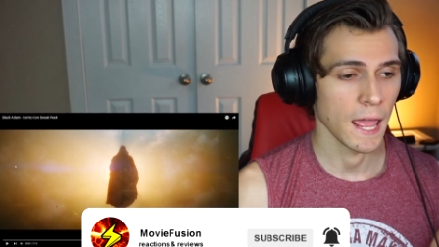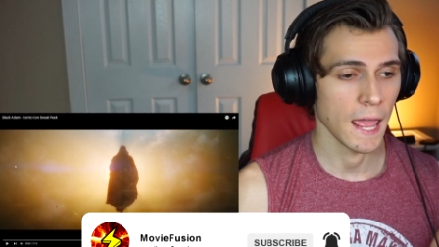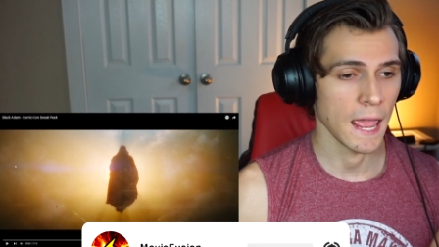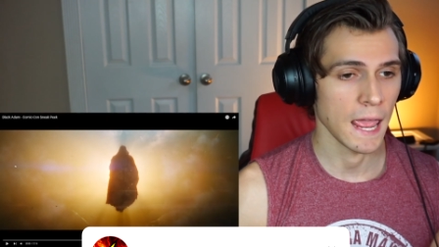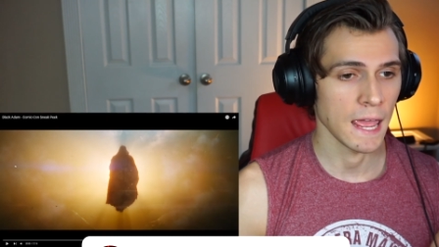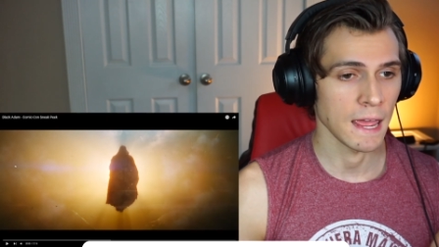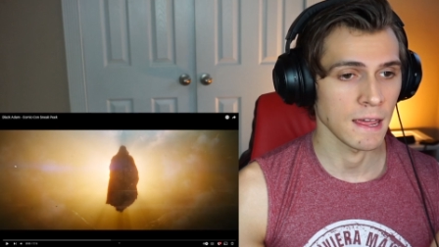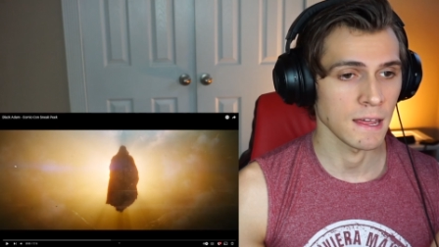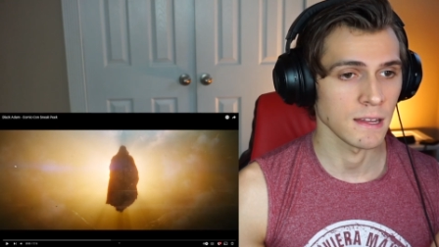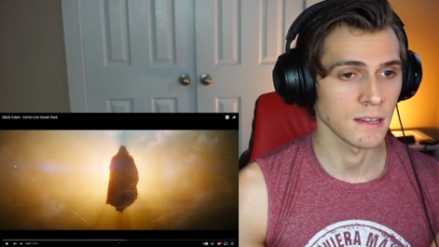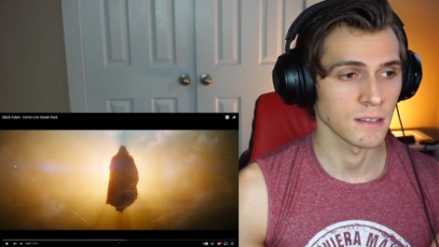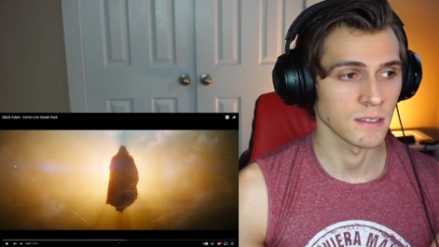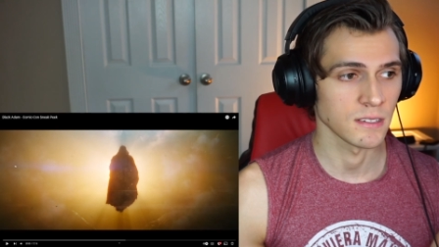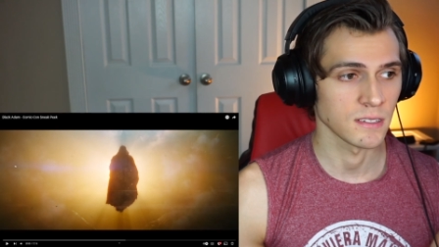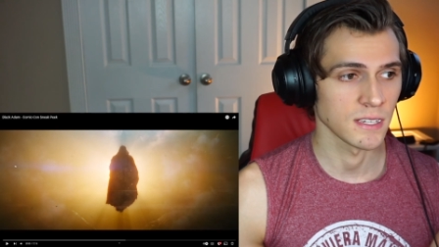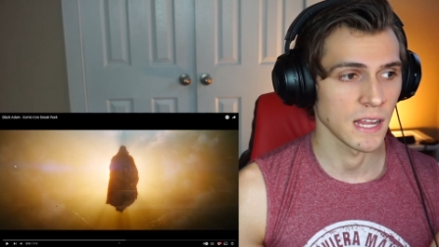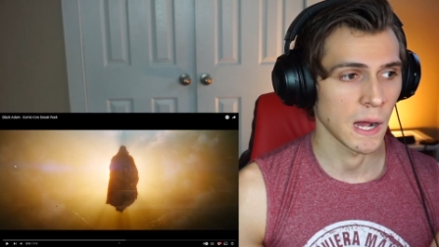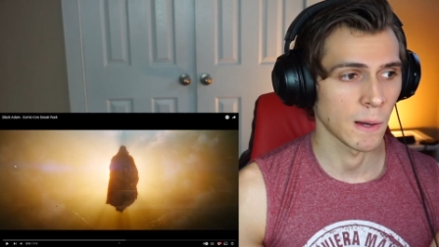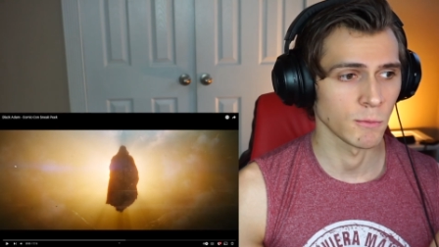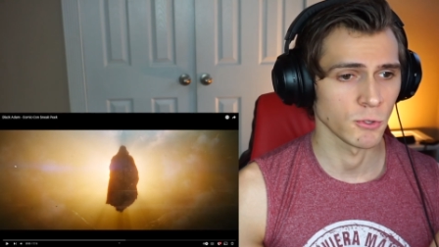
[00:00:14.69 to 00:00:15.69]
And
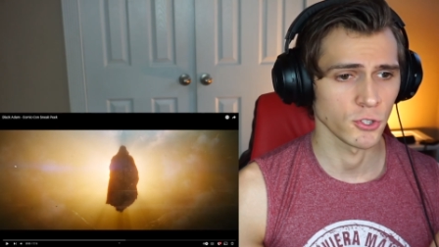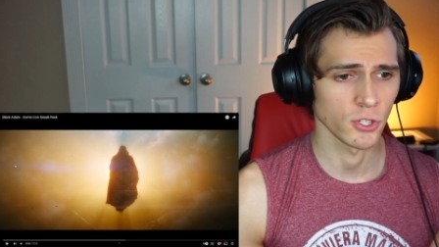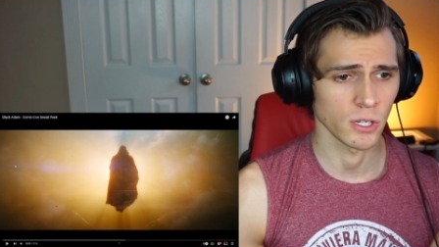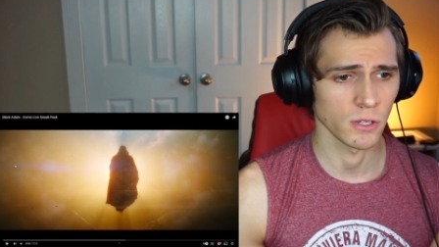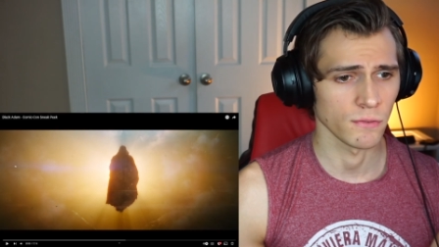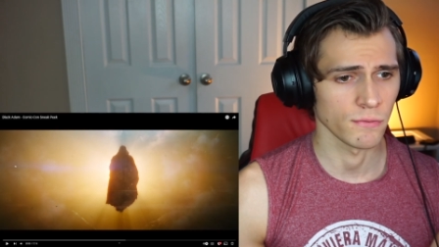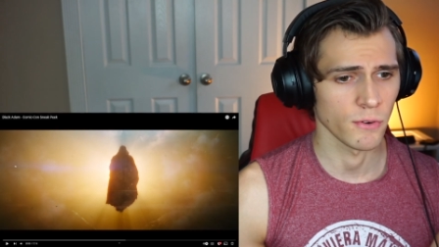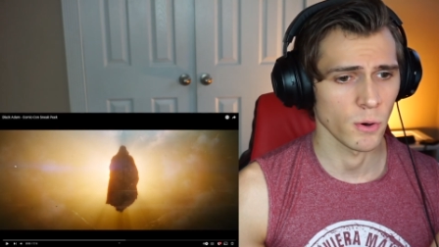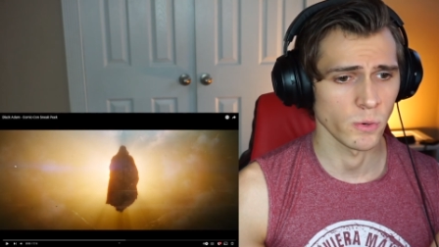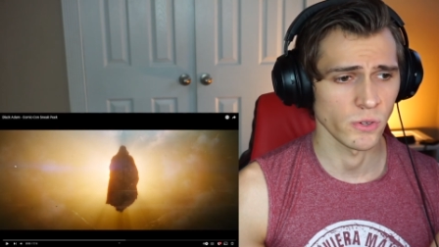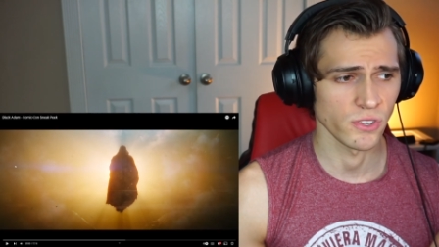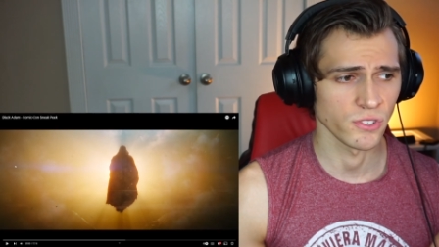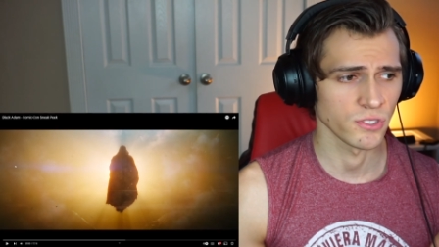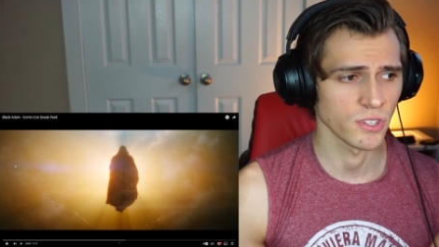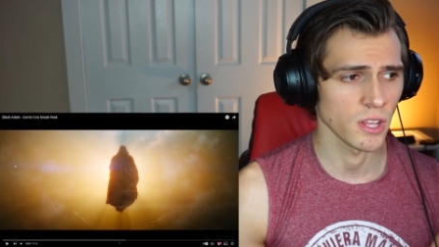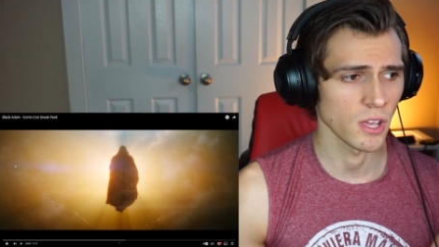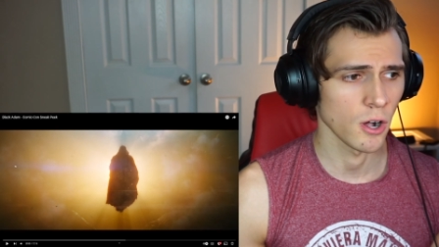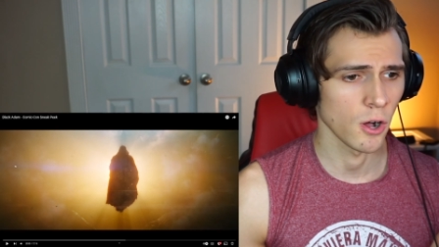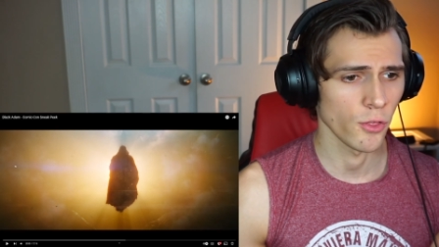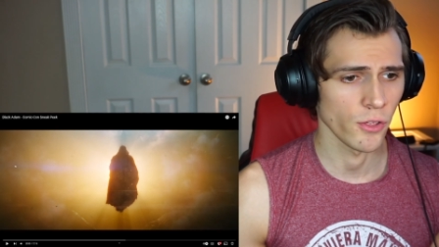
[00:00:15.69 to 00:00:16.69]
now I'm just looking forward to
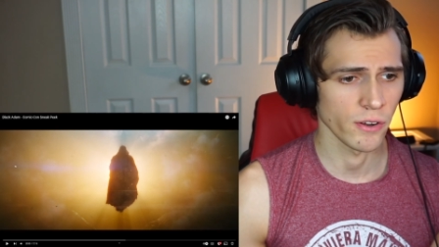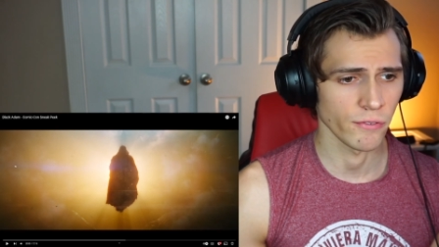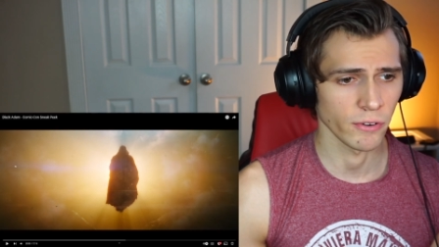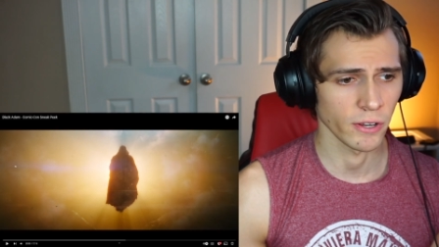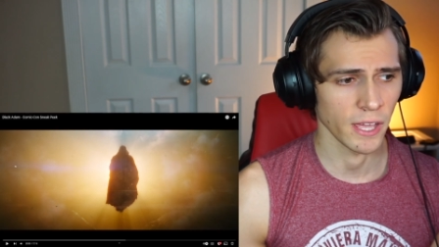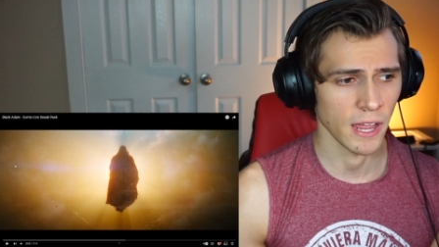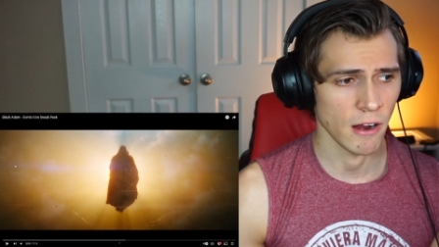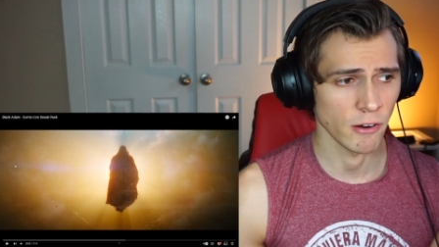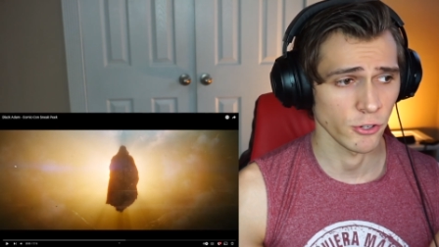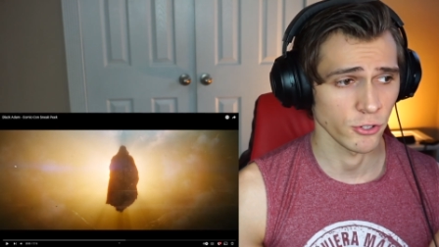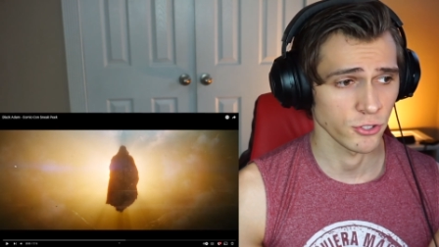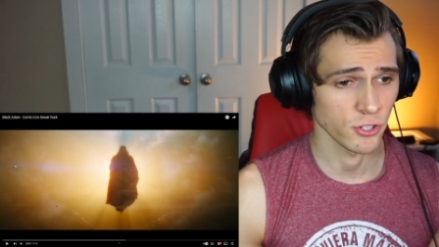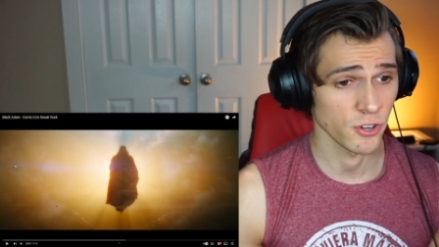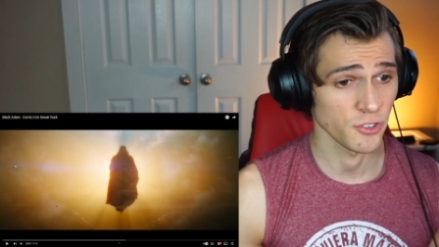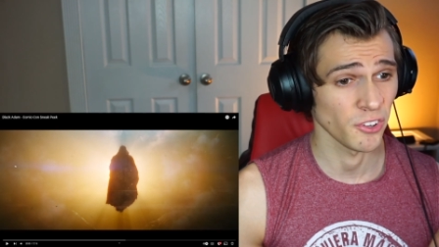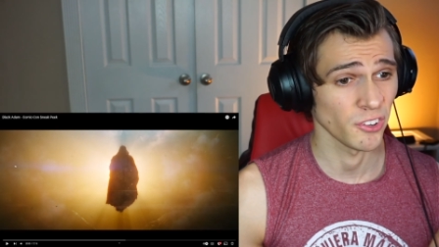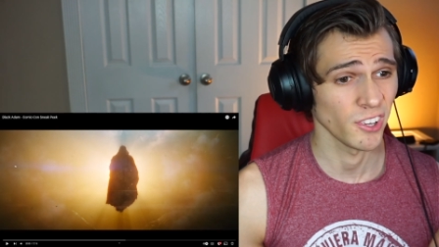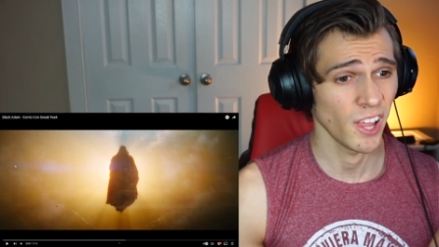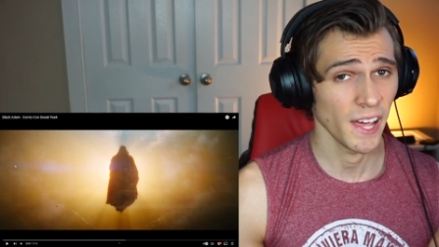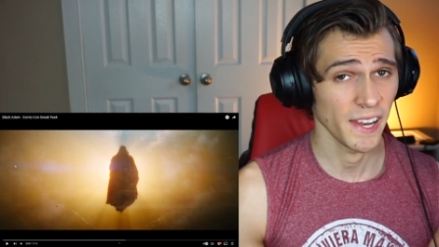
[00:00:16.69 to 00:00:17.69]
seeing all the different characters.
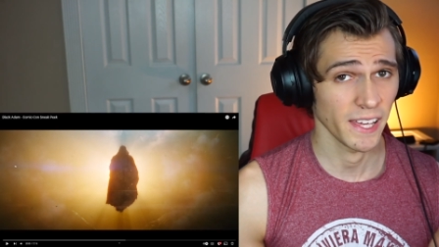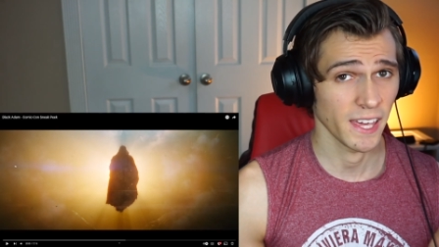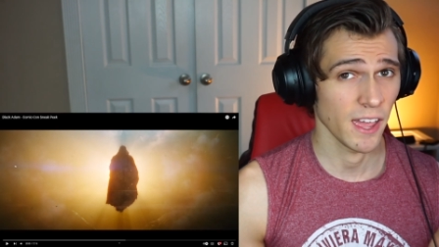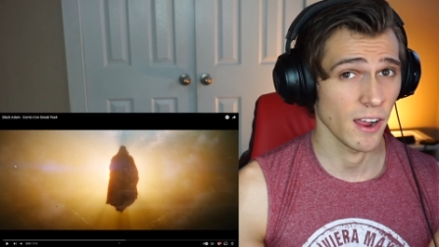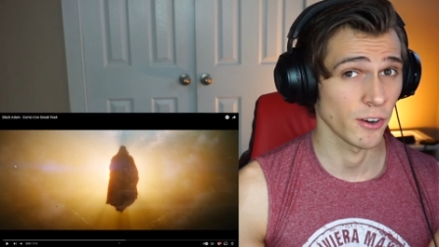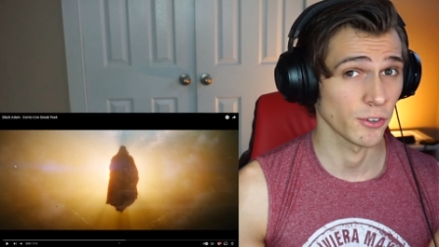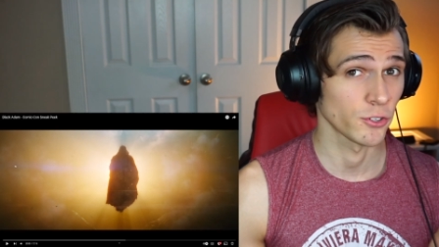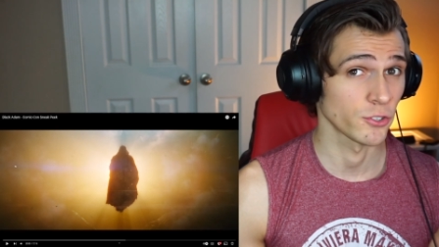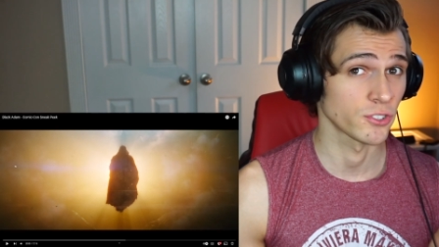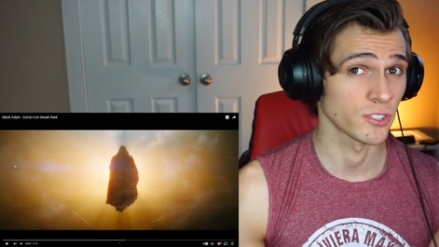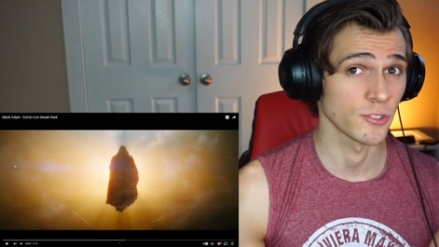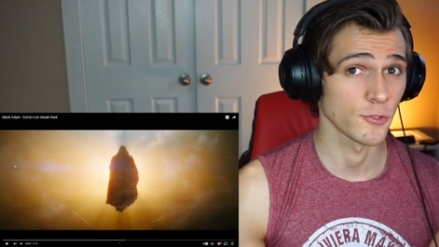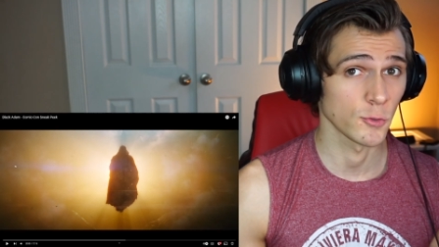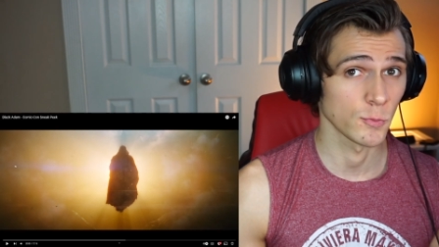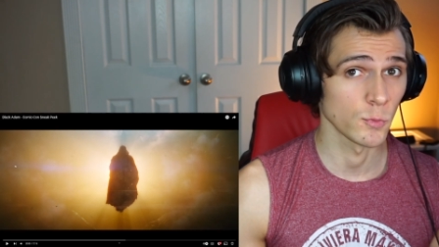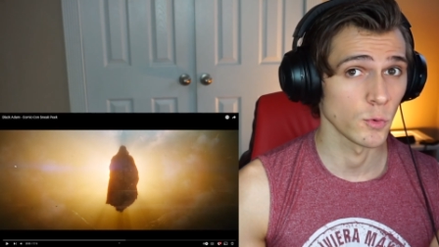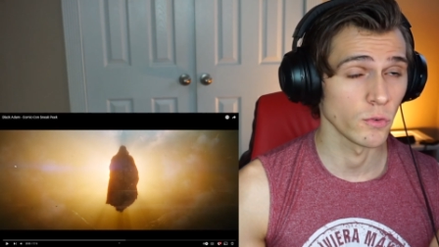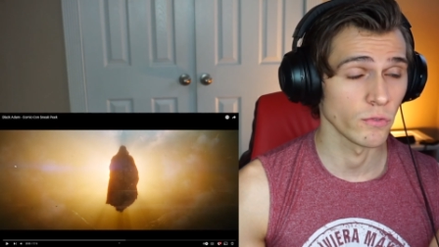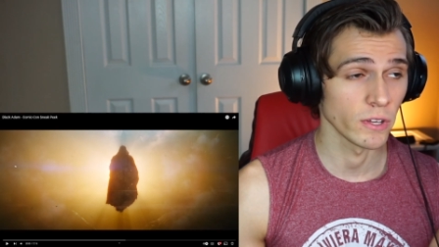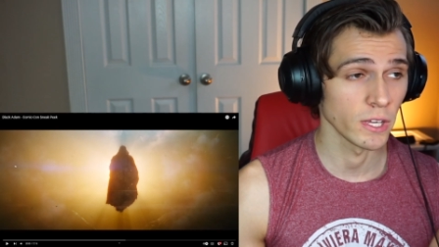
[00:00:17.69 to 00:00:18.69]
There's a lot of characters in
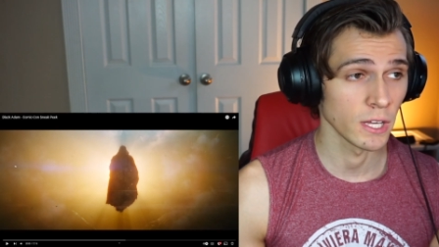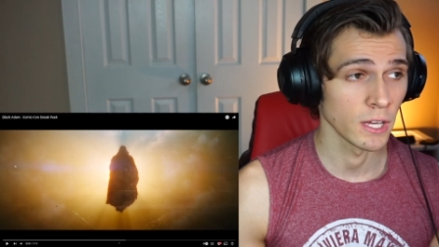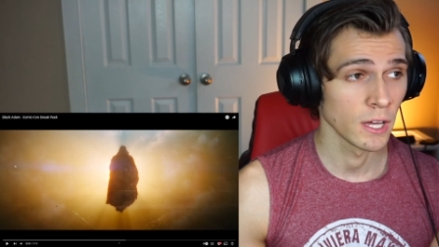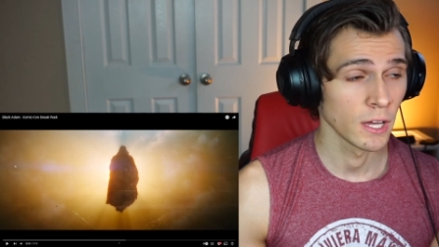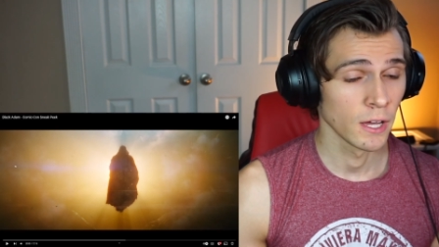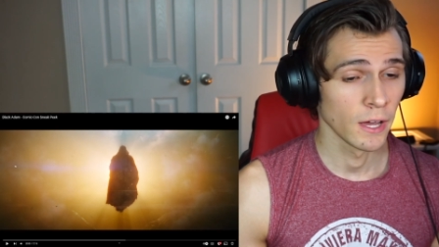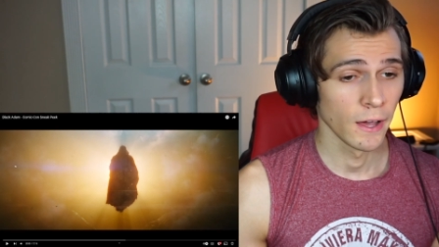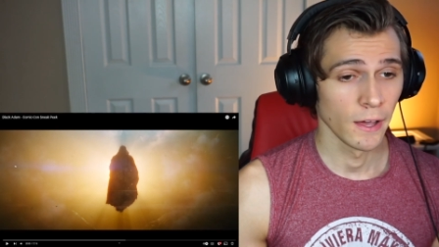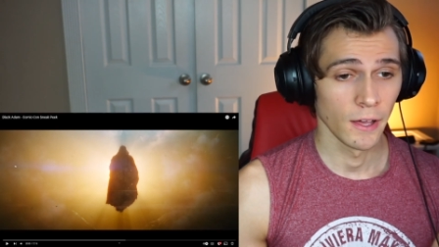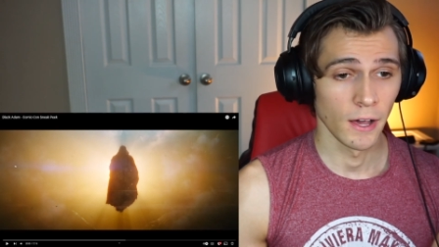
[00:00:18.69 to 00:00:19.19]
this movie.